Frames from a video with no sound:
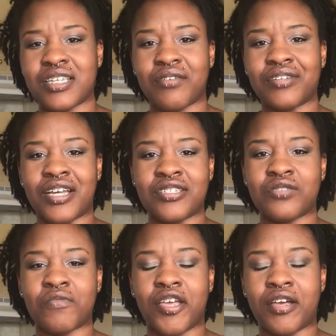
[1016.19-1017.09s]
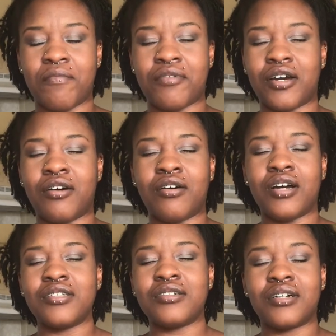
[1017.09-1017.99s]
I just wake up
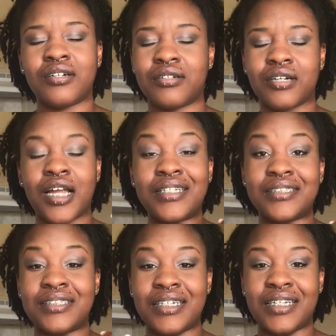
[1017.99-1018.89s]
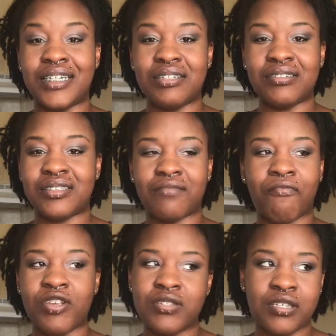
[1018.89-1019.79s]
like, I just need
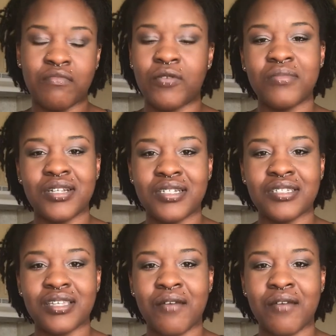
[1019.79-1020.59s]
15 more minutes.